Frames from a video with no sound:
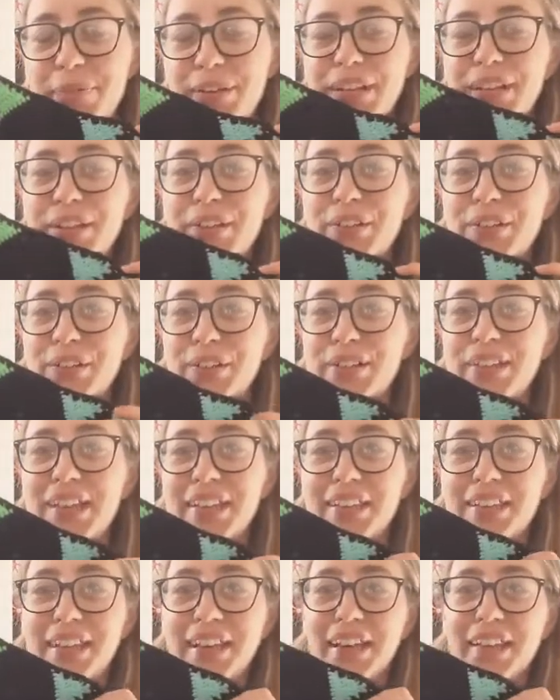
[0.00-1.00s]
pretty cool,
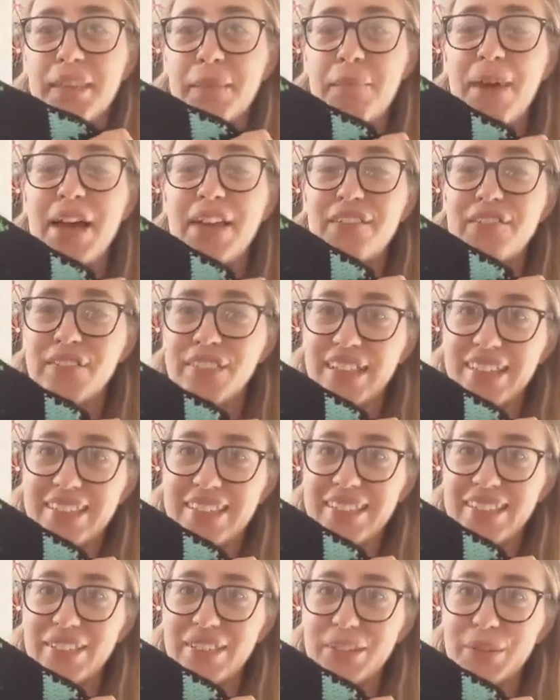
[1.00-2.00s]
and the pattern for
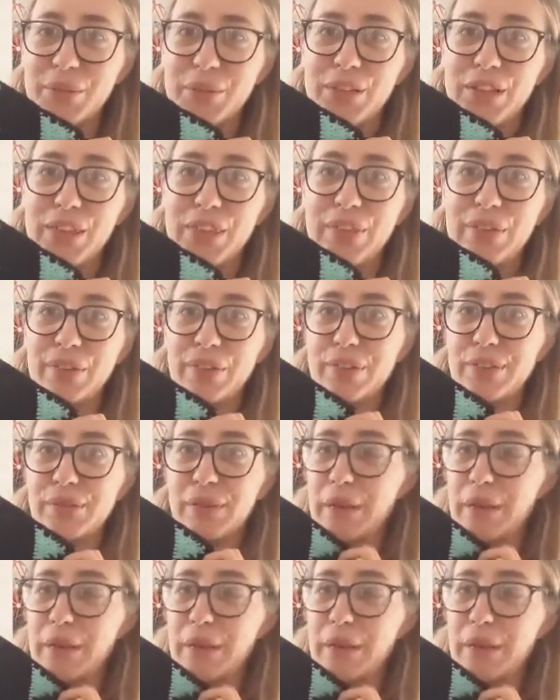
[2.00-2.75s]
this is on the Woolly Thoughts